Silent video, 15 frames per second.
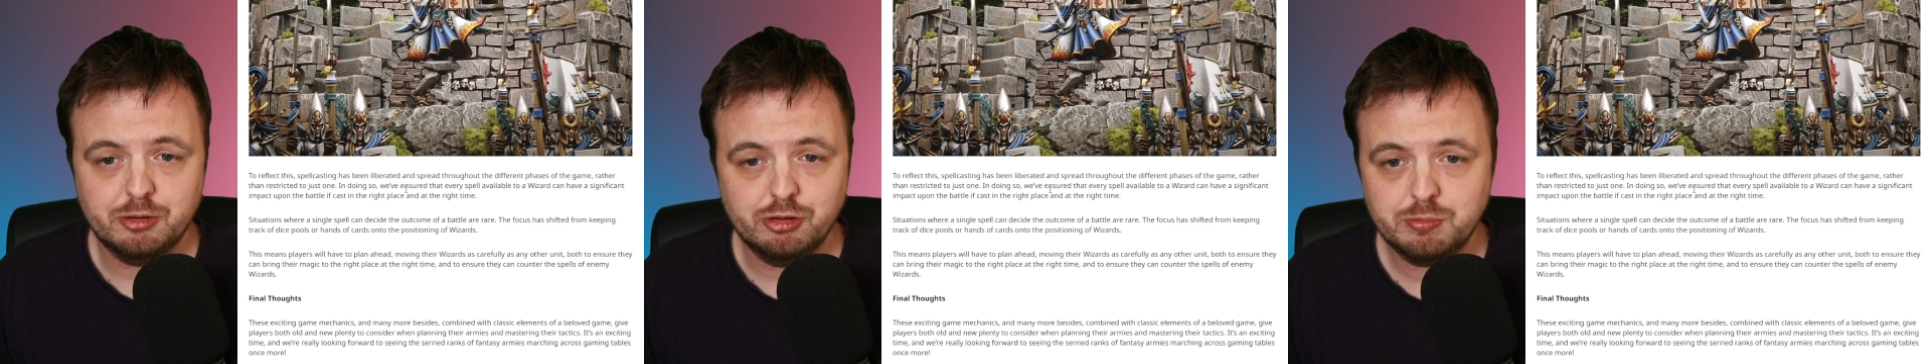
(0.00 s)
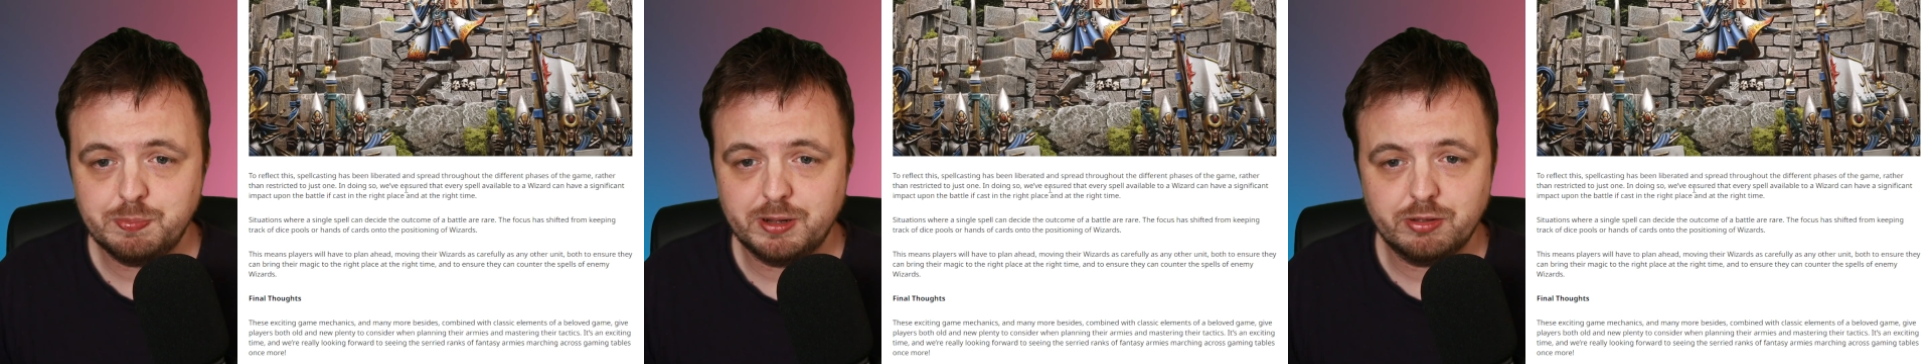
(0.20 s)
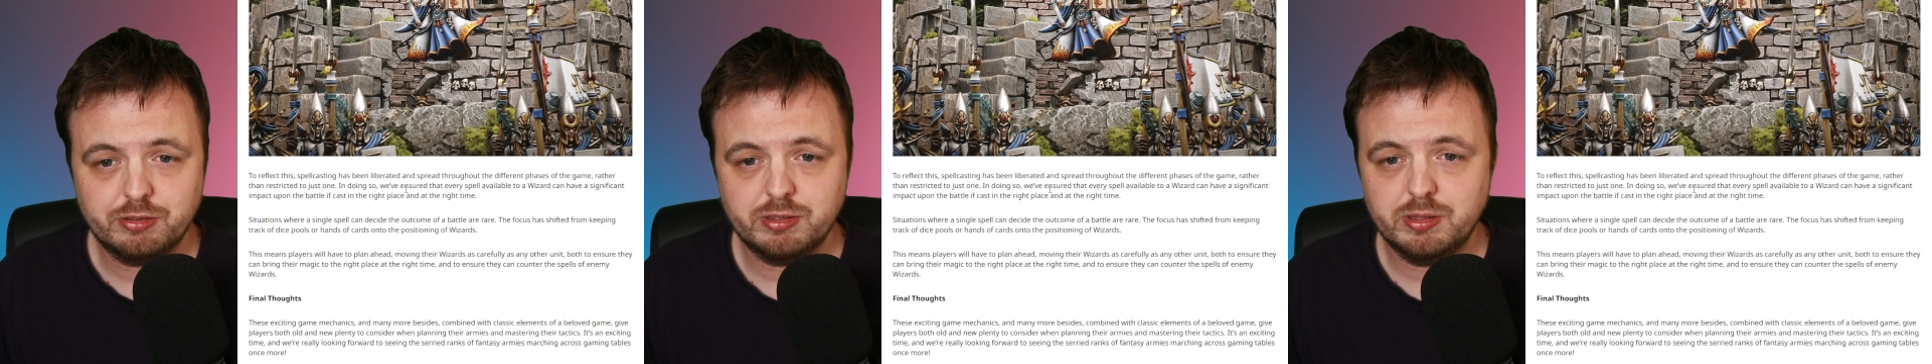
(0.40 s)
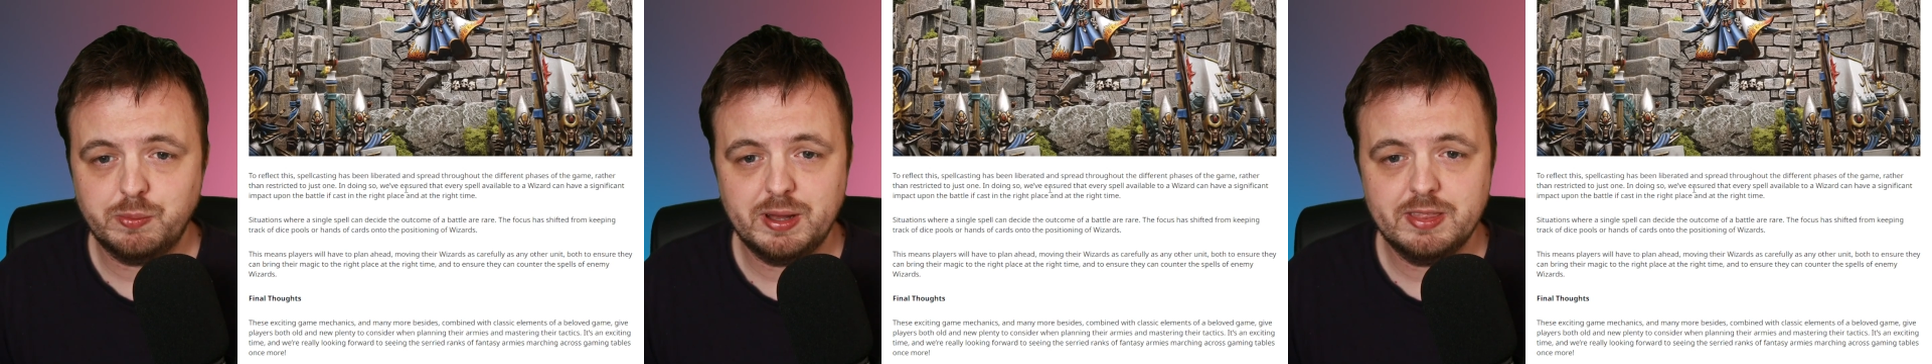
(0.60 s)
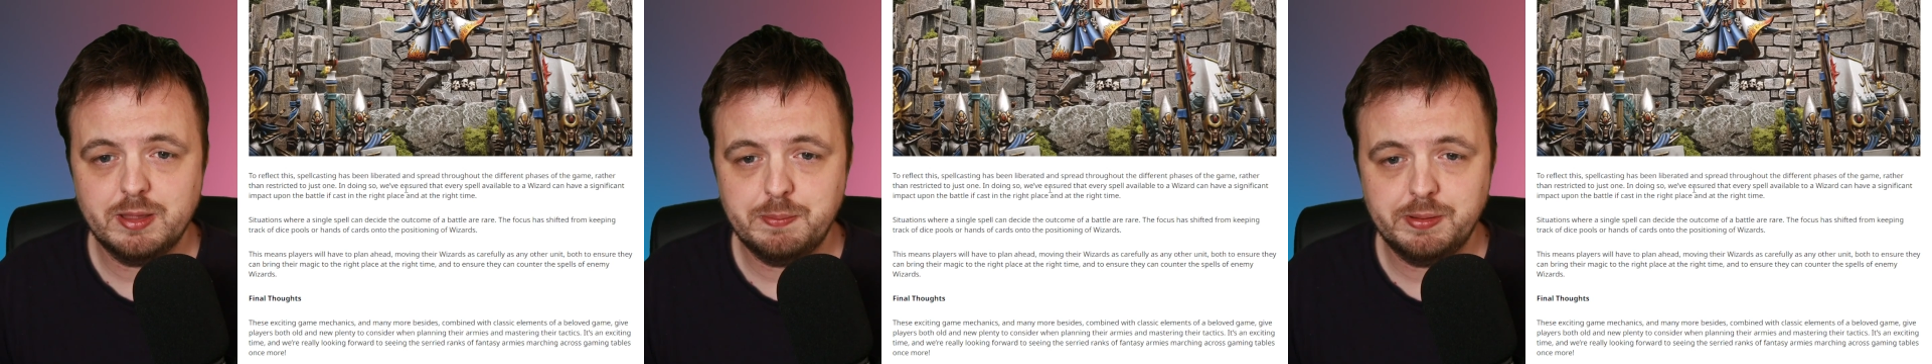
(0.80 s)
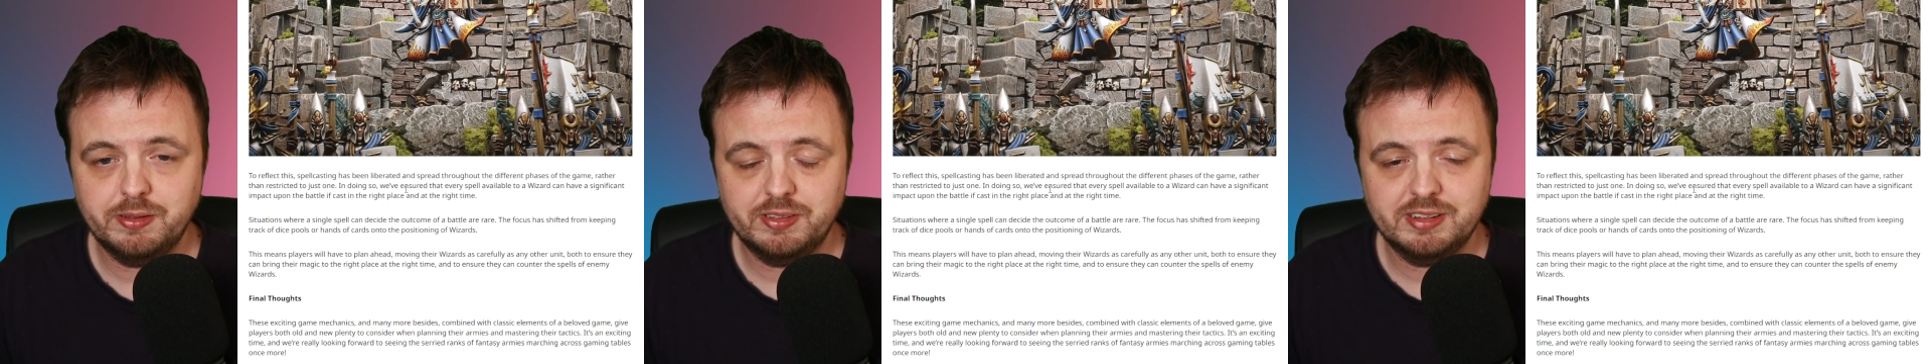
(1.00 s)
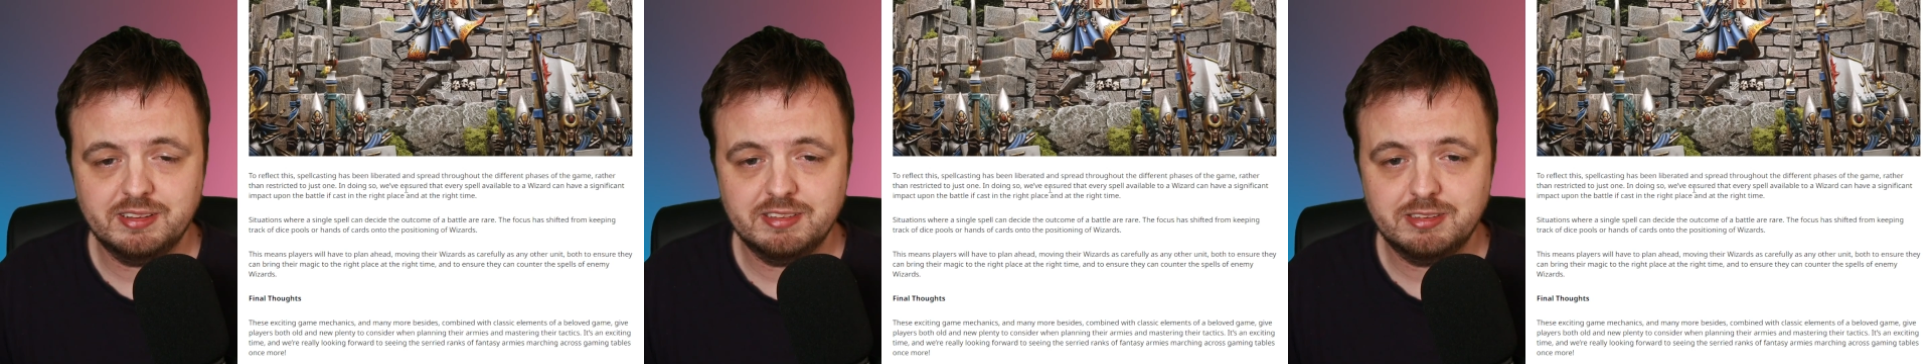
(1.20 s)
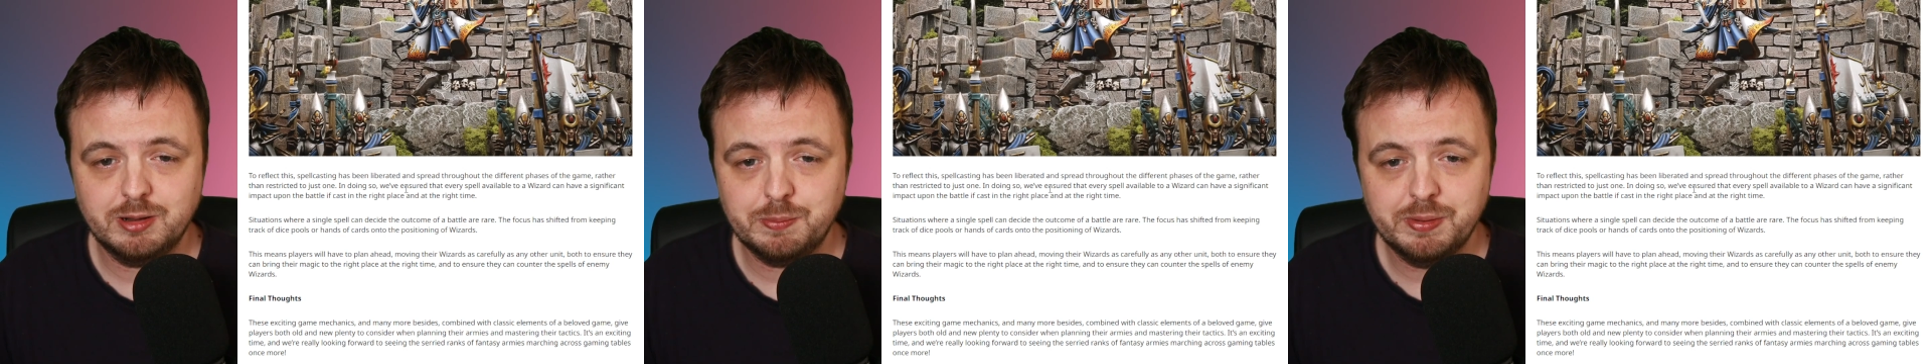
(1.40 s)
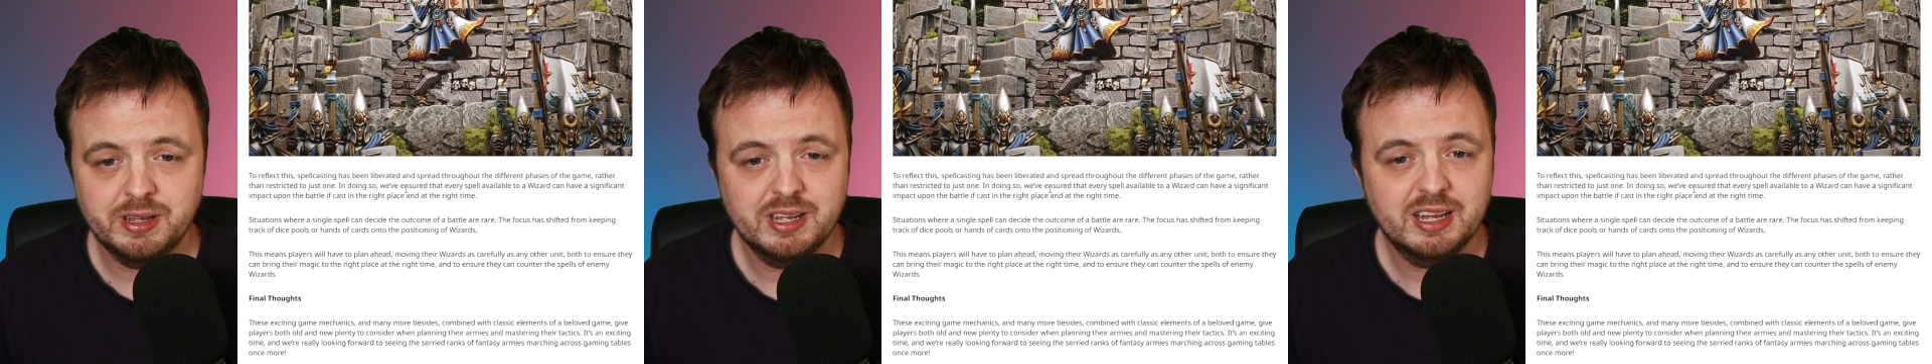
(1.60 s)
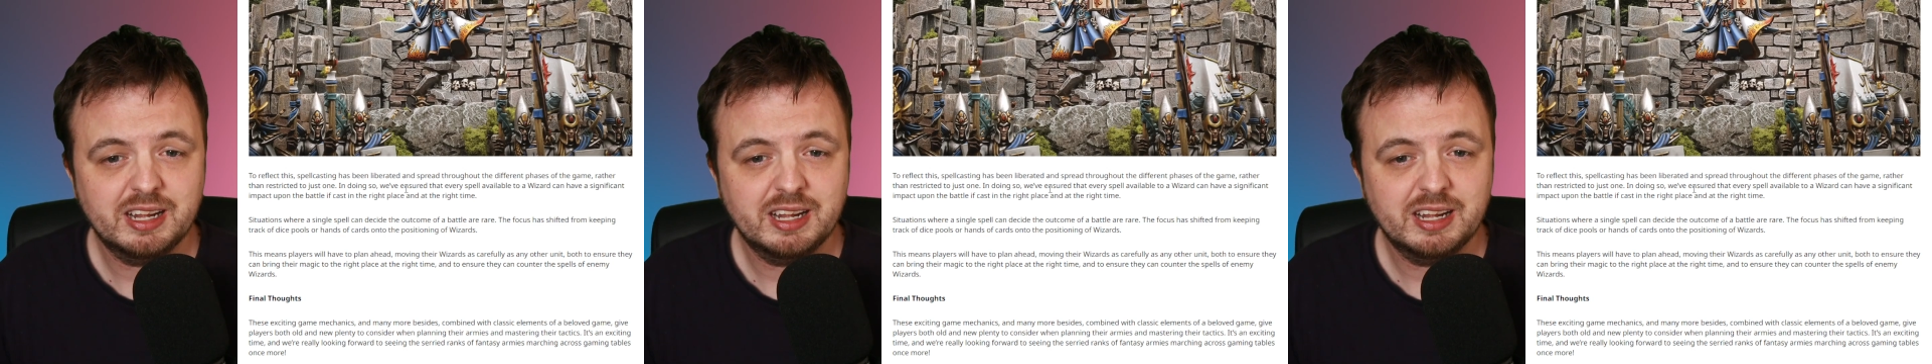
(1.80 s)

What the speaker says: just because of the way they're building this up.